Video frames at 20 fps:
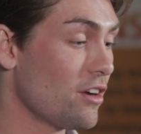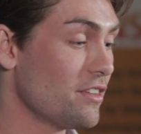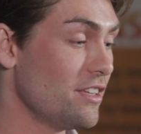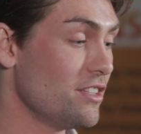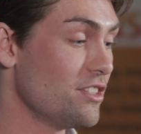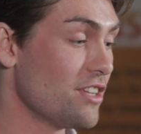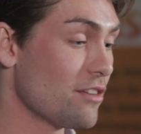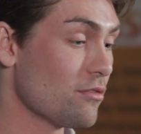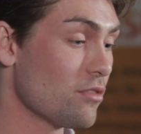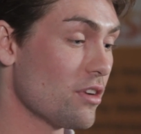I T
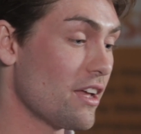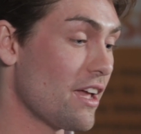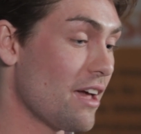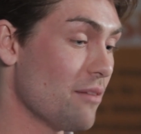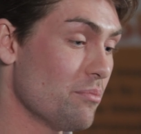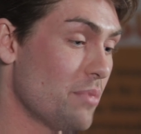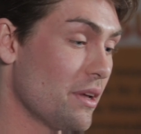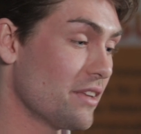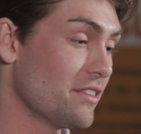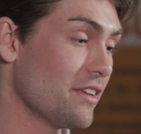generally
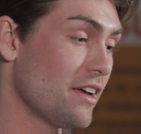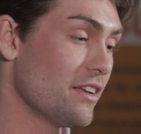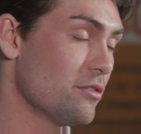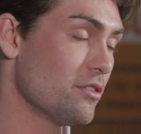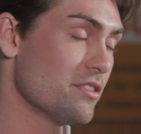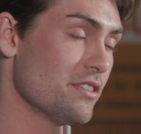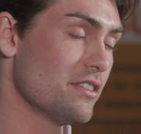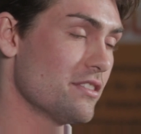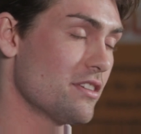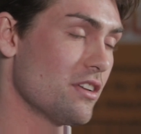and big
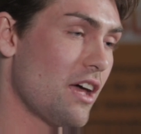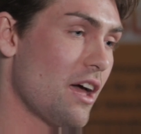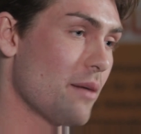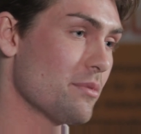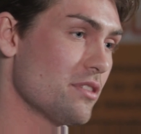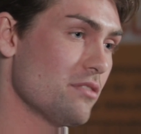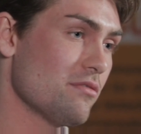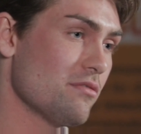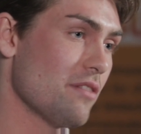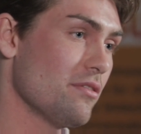data is, is going to
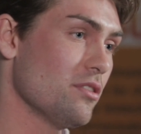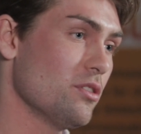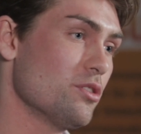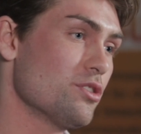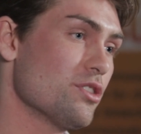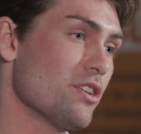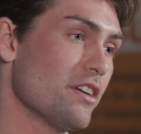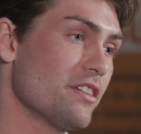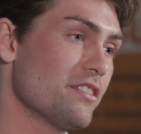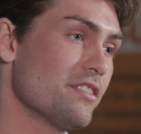absolutely
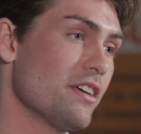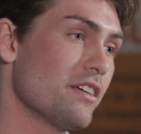revolutionise